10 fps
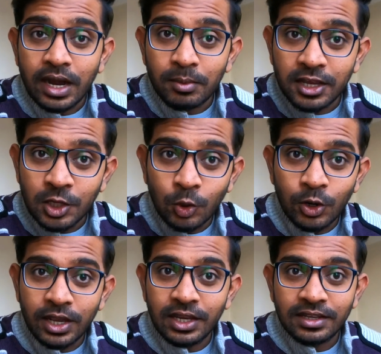where am I
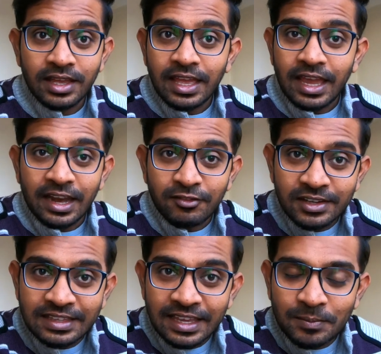going and
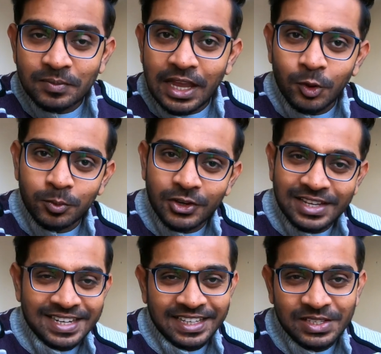everything. I hope you
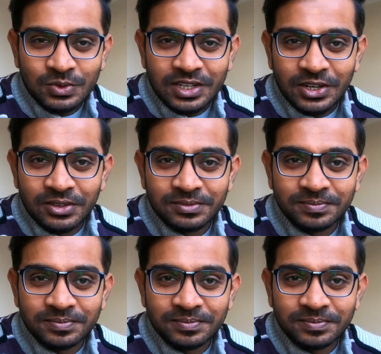guys like this video.